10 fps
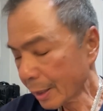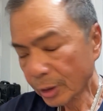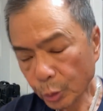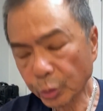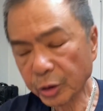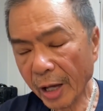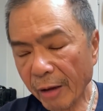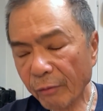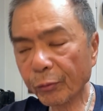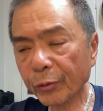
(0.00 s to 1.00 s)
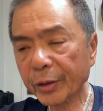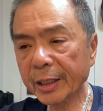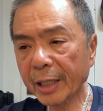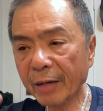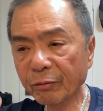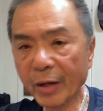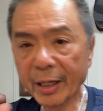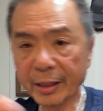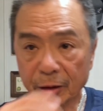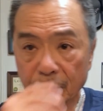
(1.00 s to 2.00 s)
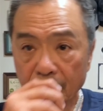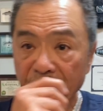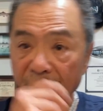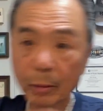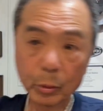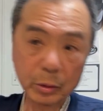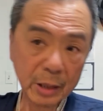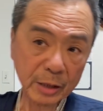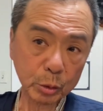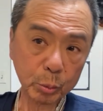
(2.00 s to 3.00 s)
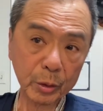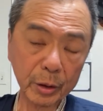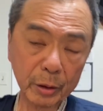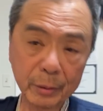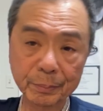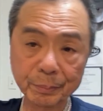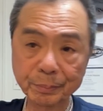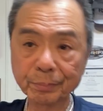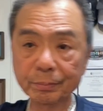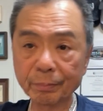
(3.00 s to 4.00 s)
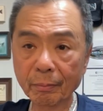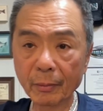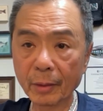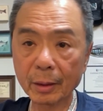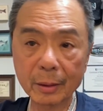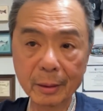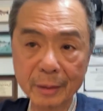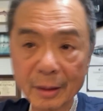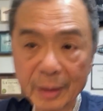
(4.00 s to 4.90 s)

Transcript: use every advantage. That's where the